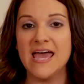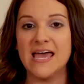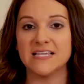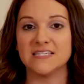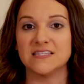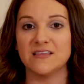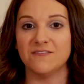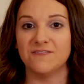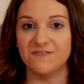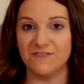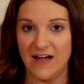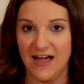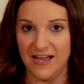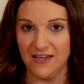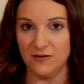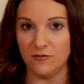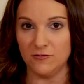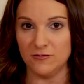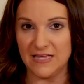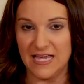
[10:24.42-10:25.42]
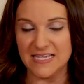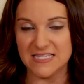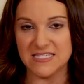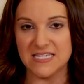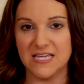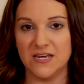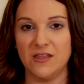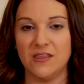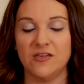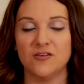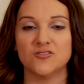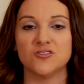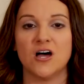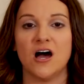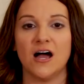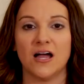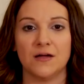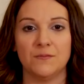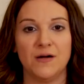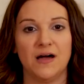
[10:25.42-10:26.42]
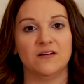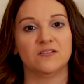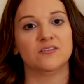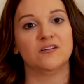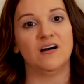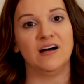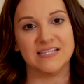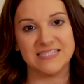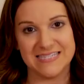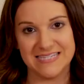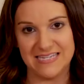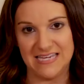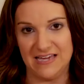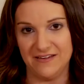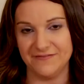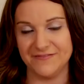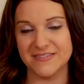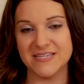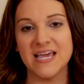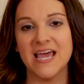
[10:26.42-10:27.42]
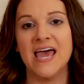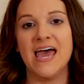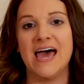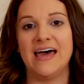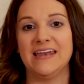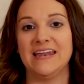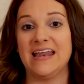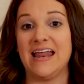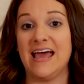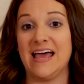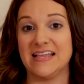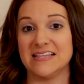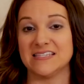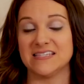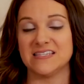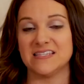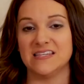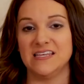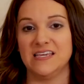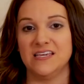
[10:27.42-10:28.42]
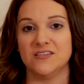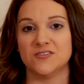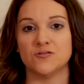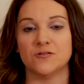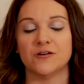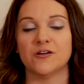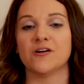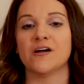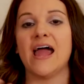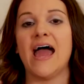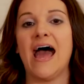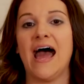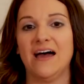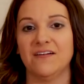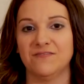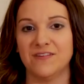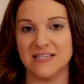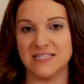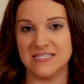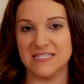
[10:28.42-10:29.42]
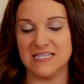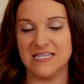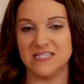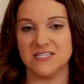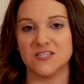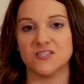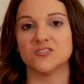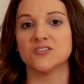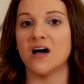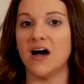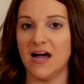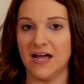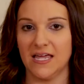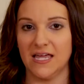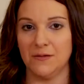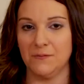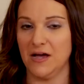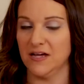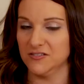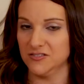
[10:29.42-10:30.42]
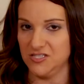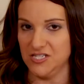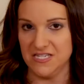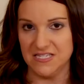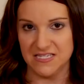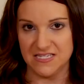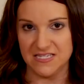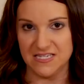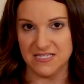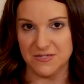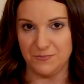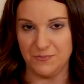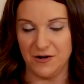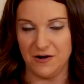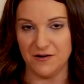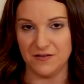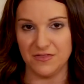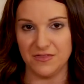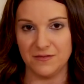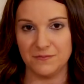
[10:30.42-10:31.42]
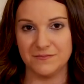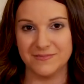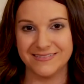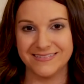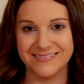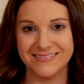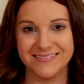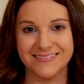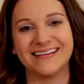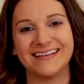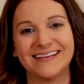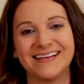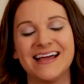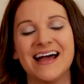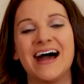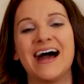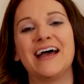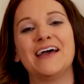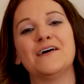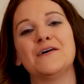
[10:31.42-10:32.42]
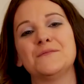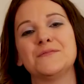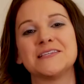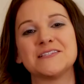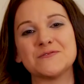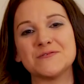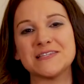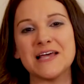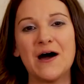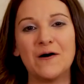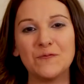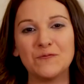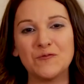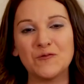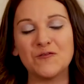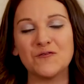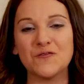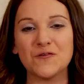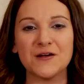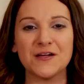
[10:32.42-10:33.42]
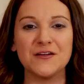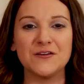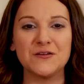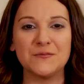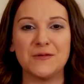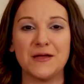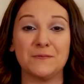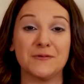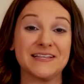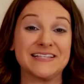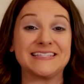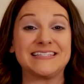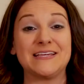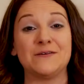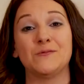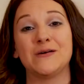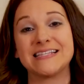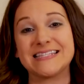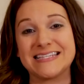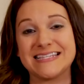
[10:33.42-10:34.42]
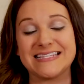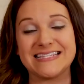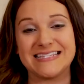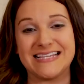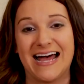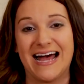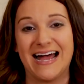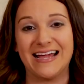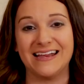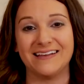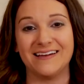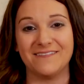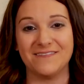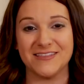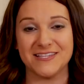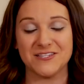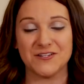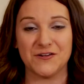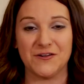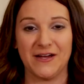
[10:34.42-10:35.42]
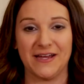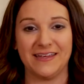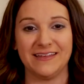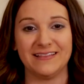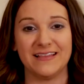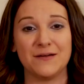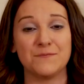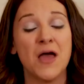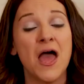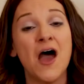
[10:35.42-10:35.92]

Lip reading: is the final lesson that you talk about God's gift, and it ends the sort of your Advent season talking about Jesus's birth. I hope this was helpful for you to be able to see what's inside of this curriculum.